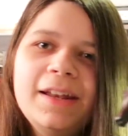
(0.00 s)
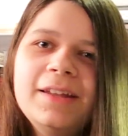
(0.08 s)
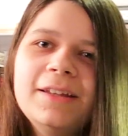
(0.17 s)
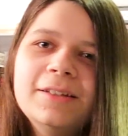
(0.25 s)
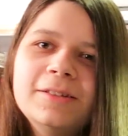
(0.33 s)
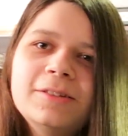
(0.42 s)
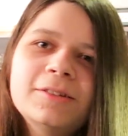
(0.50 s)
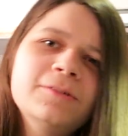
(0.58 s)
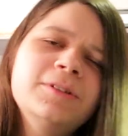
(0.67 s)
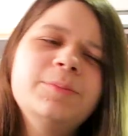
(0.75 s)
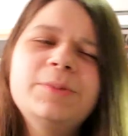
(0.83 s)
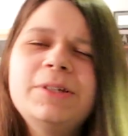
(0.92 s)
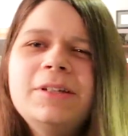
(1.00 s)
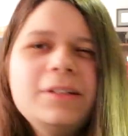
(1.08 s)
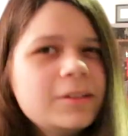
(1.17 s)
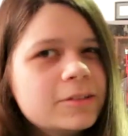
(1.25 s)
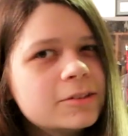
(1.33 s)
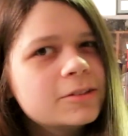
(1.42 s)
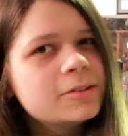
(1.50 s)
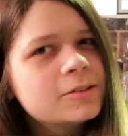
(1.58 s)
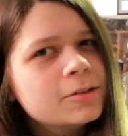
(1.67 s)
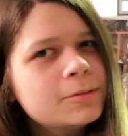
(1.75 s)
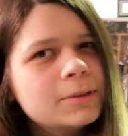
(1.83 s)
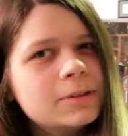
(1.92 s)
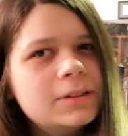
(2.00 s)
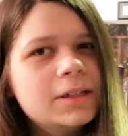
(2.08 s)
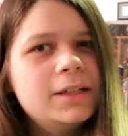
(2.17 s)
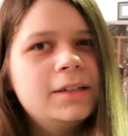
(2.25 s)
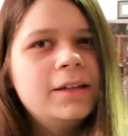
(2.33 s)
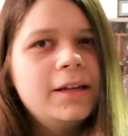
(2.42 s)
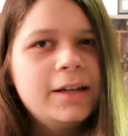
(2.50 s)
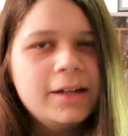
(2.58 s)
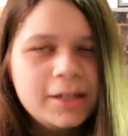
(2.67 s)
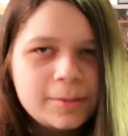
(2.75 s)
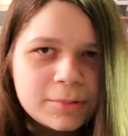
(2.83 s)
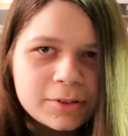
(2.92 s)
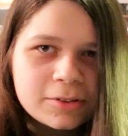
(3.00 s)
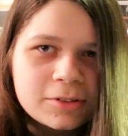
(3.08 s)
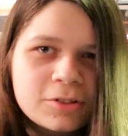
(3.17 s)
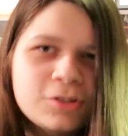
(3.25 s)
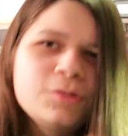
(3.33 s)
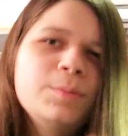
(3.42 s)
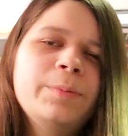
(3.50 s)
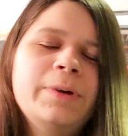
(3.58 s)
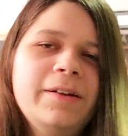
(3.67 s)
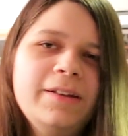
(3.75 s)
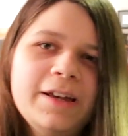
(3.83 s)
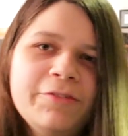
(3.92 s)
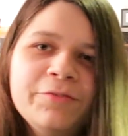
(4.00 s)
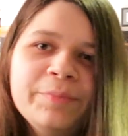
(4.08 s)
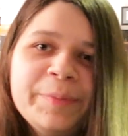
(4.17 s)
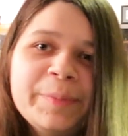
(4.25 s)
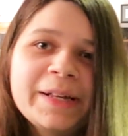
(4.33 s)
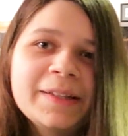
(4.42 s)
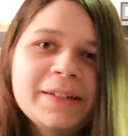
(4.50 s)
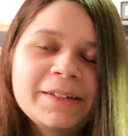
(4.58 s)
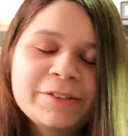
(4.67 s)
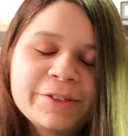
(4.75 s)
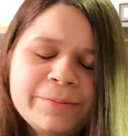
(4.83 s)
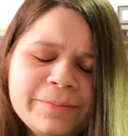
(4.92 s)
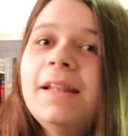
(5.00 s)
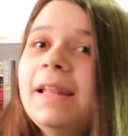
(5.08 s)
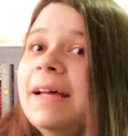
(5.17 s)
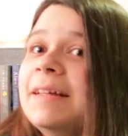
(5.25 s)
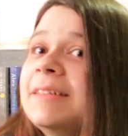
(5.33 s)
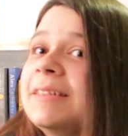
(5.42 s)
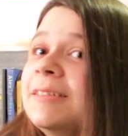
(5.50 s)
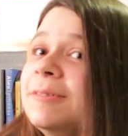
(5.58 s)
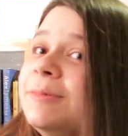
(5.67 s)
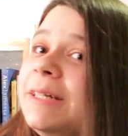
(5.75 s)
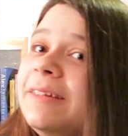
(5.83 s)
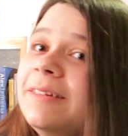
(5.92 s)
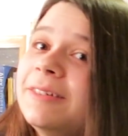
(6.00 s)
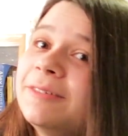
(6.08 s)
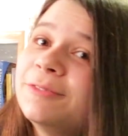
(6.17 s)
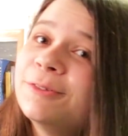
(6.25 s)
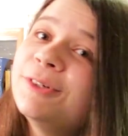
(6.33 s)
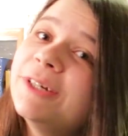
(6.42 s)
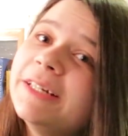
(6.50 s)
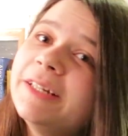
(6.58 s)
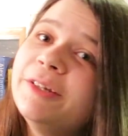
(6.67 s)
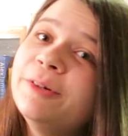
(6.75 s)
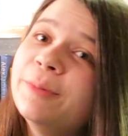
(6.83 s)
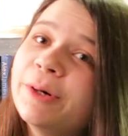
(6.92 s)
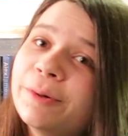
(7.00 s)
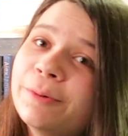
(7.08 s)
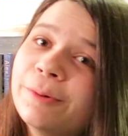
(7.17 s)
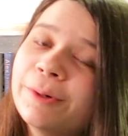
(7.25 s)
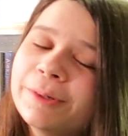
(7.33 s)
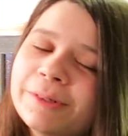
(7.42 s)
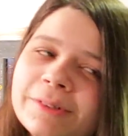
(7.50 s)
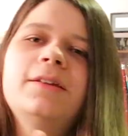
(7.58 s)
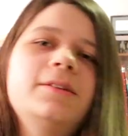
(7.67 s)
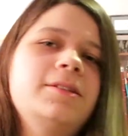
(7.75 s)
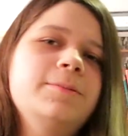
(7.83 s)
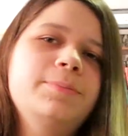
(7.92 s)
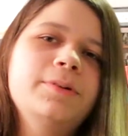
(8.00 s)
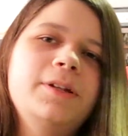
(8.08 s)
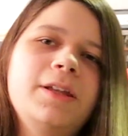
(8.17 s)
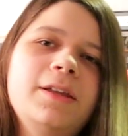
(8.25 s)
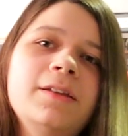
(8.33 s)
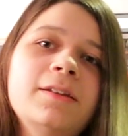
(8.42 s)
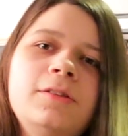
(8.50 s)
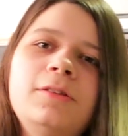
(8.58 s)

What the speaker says: he is so limited, and he is so well done, and I am just super proud to have him in my collection. Lust, what do you look for in a new model horse? Is it pretty?